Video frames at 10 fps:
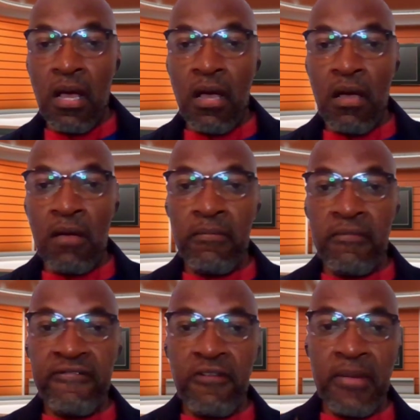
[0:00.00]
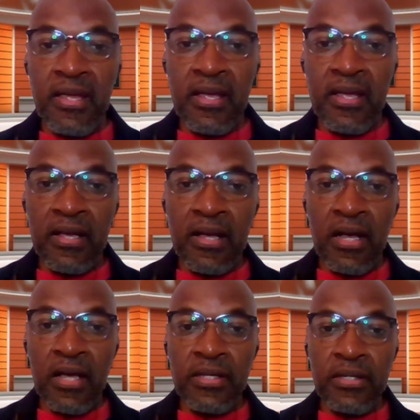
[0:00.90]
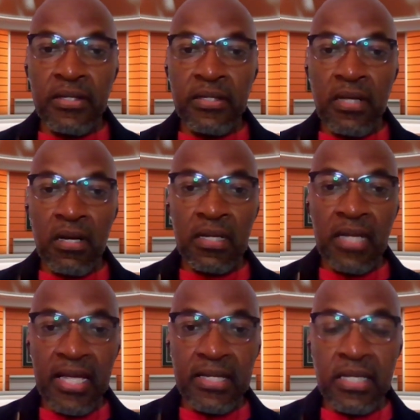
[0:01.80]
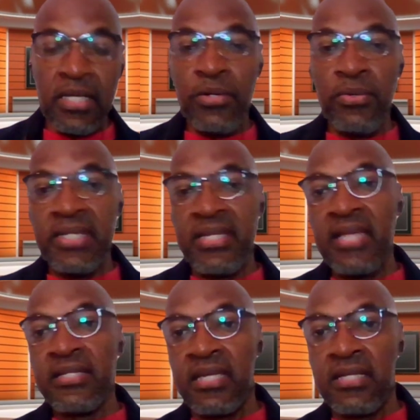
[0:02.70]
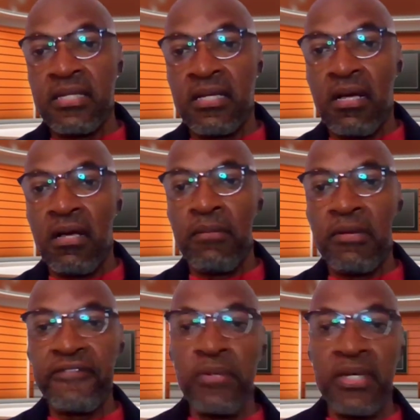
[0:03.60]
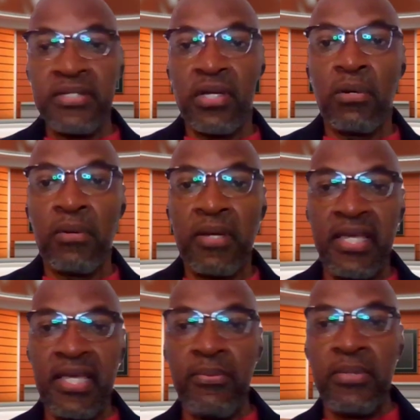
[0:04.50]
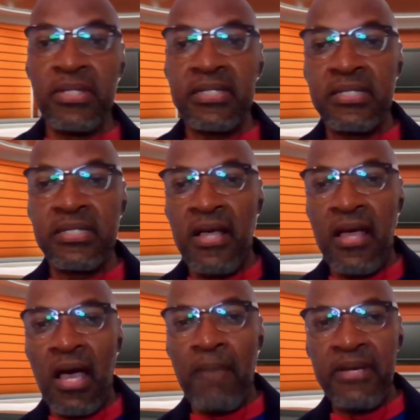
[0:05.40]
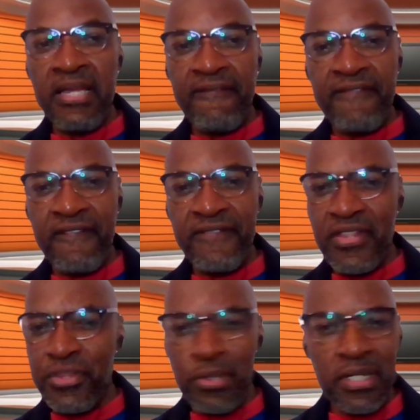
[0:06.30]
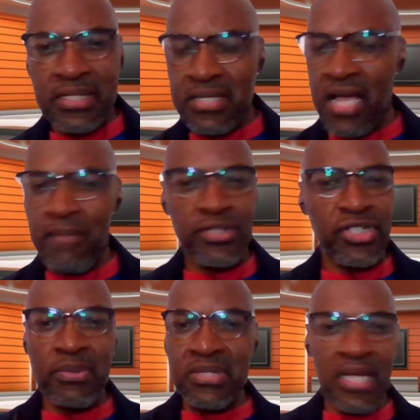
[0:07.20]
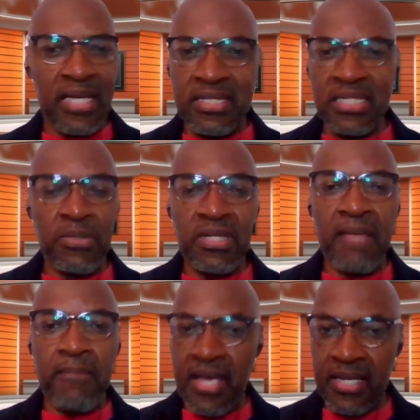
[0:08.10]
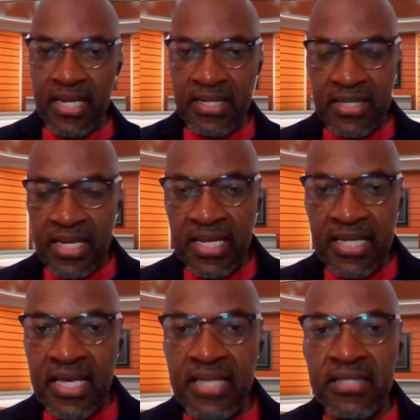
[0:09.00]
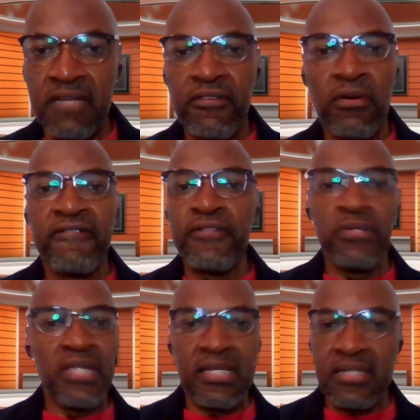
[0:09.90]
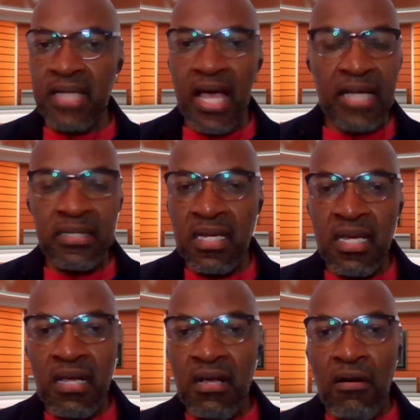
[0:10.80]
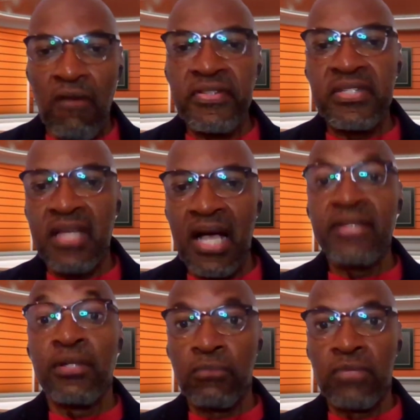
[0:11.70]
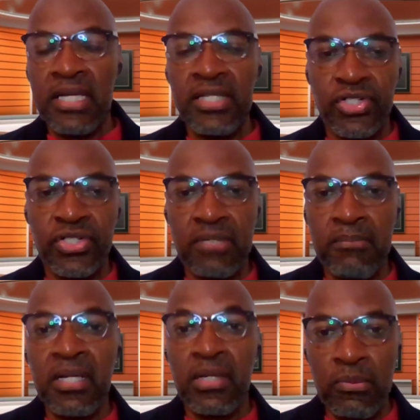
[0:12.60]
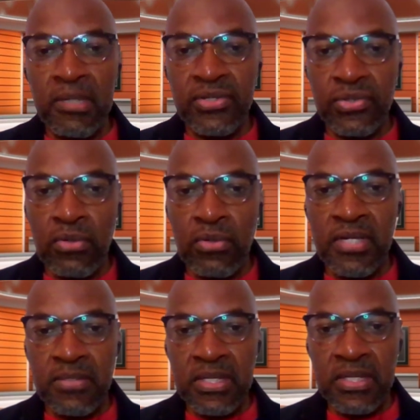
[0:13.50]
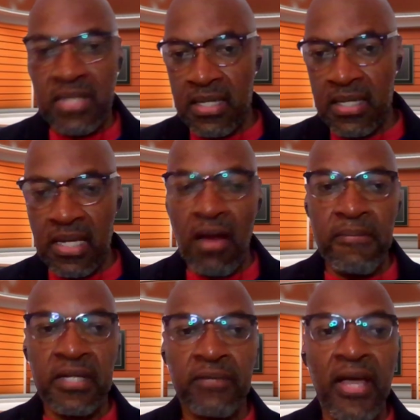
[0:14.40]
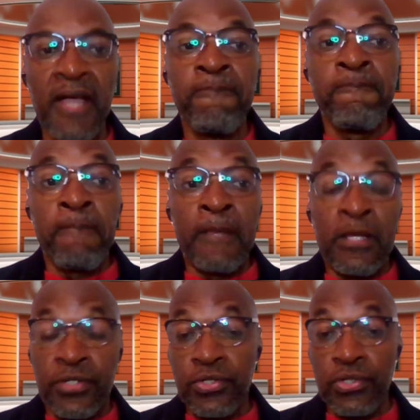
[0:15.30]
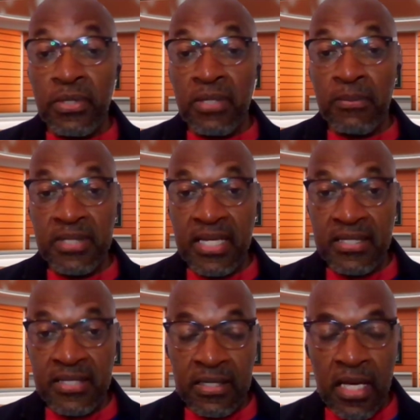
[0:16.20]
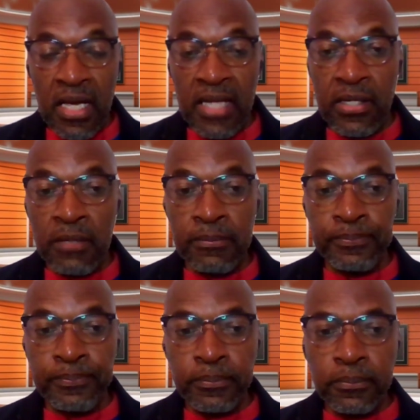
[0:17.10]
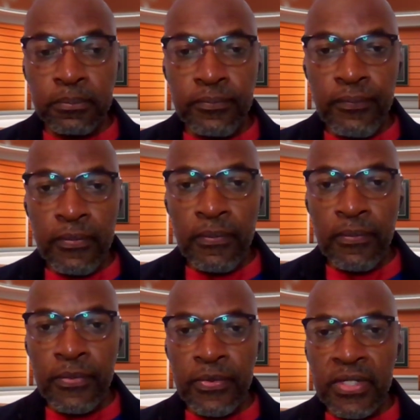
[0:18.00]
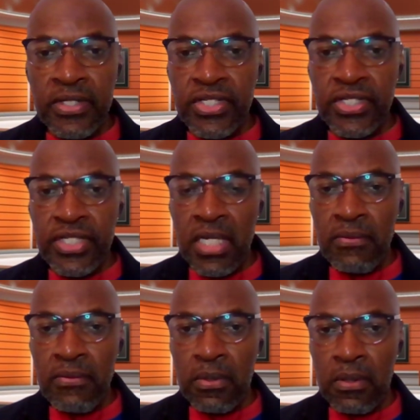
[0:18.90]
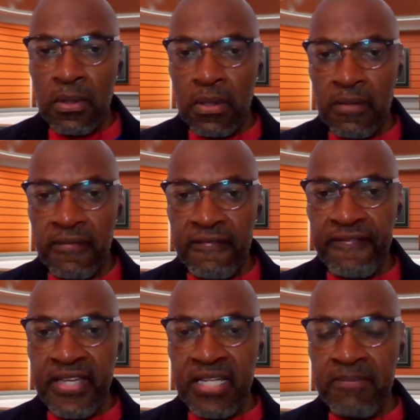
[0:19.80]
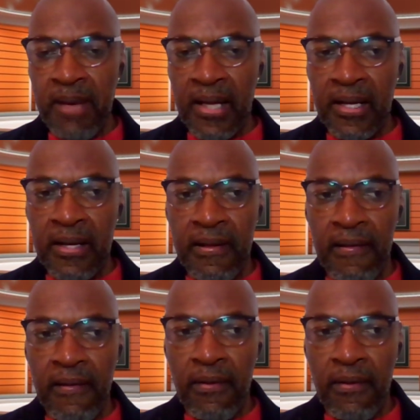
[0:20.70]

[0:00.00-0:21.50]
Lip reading: from a young lady who he dated a few years ago. He was, I believe, 53 at the time, and she was 19 when they met, and they dated for a few years and had obviously an adult relationship, man on woman story, as we say in the Caribbean, right? So the two of them are dating, and the general feedback,